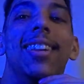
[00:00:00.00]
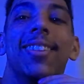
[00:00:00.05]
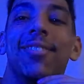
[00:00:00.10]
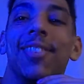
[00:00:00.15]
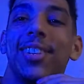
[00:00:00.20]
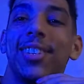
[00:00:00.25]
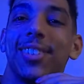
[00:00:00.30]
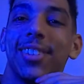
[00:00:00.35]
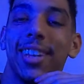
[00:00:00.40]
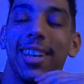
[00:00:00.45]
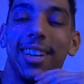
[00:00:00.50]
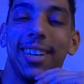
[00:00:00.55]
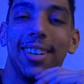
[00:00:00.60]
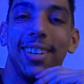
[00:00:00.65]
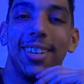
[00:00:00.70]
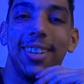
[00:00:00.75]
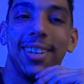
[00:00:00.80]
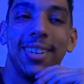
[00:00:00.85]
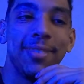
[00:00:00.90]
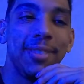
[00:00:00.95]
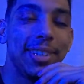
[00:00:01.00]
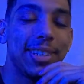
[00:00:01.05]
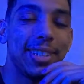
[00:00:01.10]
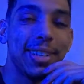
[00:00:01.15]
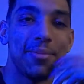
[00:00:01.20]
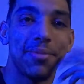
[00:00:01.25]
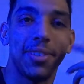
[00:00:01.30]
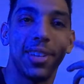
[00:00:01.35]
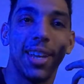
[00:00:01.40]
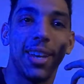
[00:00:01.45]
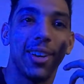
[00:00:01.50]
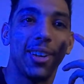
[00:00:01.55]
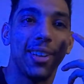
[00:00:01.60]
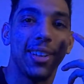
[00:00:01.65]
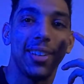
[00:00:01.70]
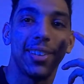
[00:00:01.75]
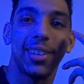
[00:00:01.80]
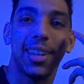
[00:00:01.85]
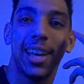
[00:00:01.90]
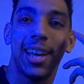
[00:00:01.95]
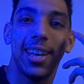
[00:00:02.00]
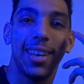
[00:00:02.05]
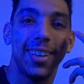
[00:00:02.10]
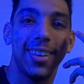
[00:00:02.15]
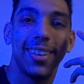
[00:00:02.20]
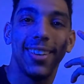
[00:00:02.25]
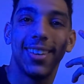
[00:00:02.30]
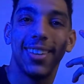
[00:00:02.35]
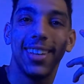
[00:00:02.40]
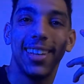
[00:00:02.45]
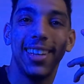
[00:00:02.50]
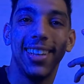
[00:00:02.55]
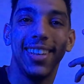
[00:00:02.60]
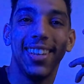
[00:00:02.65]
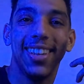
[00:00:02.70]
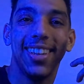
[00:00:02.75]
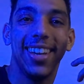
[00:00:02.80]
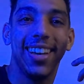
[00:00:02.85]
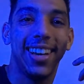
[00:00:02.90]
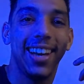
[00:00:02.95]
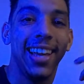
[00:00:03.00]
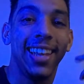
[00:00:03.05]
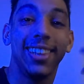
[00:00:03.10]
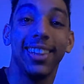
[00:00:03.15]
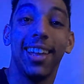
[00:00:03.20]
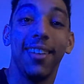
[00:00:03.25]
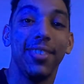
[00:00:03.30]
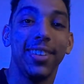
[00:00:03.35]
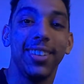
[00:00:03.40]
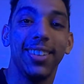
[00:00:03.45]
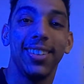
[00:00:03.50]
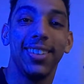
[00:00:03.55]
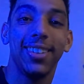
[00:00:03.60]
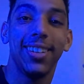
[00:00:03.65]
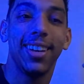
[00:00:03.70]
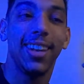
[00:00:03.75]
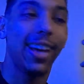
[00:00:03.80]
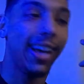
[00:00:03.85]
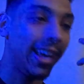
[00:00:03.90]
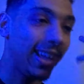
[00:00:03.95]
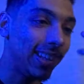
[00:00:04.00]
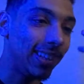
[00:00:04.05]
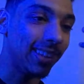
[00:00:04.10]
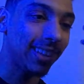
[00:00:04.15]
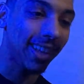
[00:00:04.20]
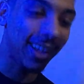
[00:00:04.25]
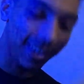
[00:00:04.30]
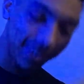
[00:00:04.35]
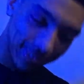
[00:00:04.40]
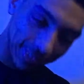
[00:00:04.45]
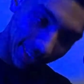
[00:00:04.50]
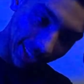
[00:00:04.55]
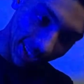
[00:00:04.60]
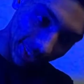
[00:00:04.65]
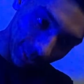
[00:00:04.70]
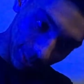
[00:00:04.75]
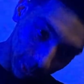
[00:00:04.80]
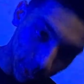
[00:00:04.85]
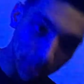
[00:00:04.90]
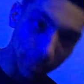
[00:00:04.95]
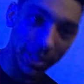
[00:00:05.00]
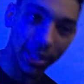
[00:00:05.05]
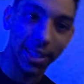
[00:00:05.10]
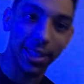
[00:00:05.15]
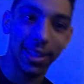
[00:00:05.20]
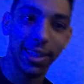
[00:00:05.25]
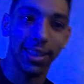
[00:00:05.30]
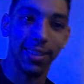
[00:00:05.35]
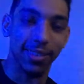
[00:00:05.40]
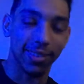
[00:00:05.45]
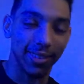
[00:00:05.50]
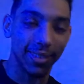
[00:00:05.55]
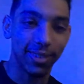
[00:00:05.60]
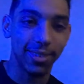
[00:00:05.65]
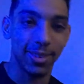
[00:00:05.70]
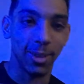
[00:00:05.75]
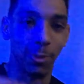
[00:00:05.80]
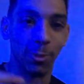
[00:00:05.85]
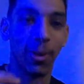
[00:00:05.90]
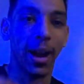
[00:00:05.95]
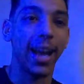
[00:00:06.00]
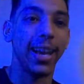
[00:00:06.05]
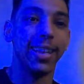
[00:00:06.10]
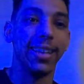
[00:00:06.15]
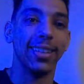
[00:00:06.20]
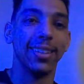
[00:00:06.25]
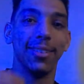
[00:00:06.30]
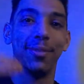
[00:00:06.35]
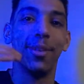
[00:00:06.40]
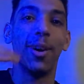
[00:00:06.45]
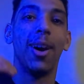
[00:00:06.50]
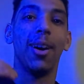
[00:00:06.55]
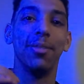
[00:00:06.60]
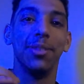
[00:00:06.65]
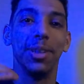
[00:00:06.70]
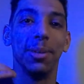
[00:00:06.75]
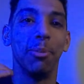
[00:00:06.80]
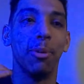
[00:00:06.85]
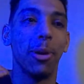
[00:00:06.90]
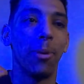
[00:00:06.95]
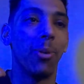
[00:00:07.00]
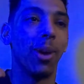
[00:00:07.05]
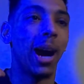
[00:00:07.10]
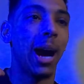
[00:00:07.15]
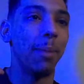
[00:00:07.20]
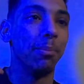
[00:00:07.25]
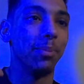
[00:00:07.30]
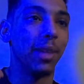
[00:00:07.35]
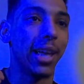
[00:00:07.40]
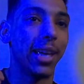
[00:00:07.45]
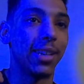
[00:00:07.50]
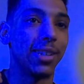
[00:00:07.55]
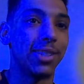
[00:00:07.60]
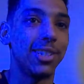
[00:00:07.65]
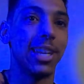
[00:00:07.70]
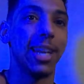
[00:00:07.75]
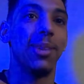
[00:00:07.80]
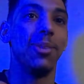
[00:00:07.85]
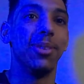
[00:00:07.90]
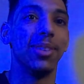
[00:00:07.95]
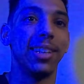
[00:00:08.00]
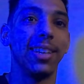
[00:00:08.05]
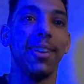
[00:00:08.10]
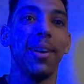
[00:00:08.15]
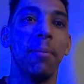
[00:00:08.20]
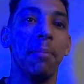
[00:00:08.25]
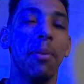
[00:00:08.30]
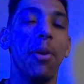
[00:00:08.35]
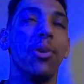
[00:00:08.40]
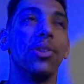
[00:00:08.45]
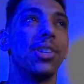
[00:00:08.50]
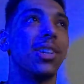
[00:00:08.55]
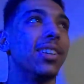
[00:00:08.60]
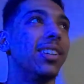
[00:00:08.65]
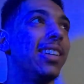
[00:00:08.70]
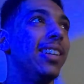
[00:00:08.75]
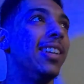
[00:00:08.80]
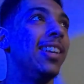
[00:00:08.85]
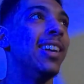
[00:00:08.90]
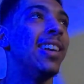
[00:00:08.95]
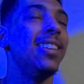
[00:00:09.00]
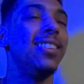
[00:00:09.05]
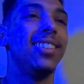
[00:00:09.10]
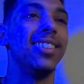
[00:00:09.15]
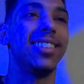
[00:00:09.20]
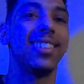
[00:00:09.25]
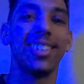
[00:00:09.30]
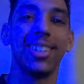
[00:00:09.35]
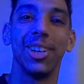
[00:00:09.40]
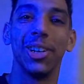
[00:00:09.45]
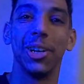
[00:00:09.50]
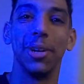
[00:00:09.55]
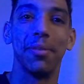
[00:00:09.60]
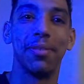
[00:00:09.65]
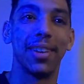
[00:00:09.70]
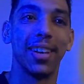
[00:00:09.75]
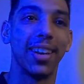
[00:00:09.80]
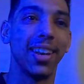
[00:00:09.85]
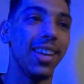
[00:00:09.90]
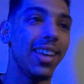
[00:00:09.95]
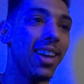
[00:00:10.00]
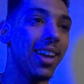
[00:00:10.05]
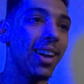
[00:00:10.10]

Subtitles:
much as I'm saying all this, I love it. I love that RWBY the writing is evolved to the point where I'm, like, genuinely emotionally disturbed and